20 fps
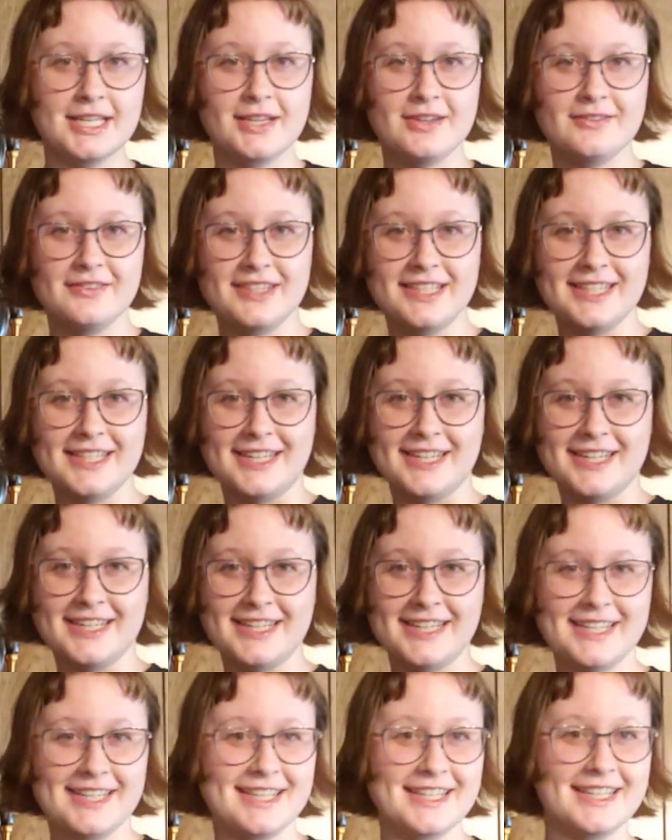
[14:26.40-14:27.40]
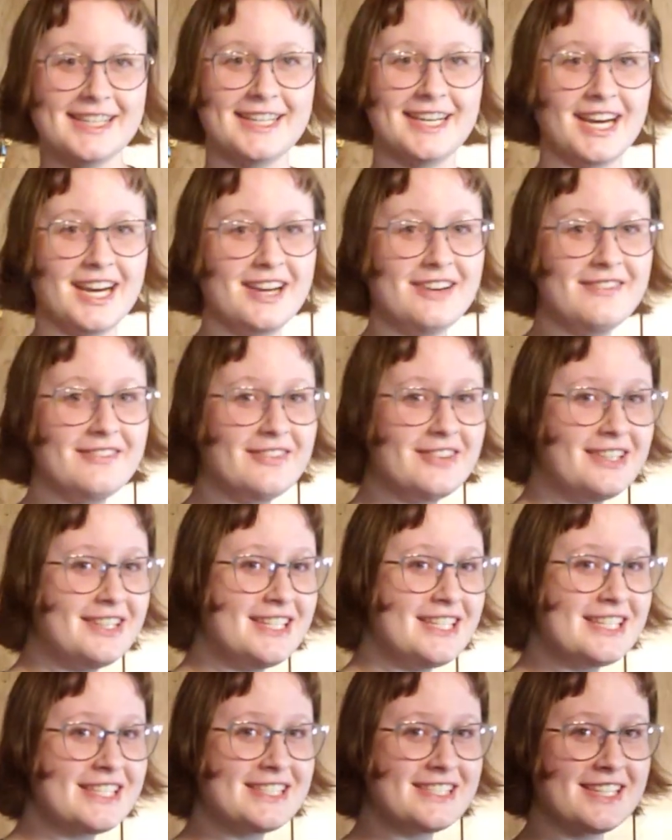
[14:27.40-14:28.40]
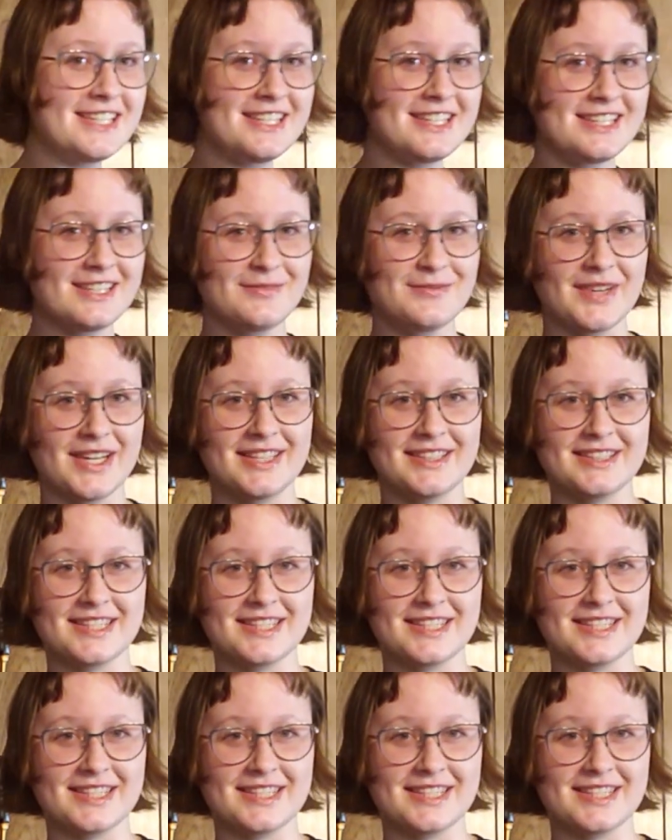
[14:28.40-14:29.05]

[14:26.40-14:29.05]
But yeah, I'm really excited about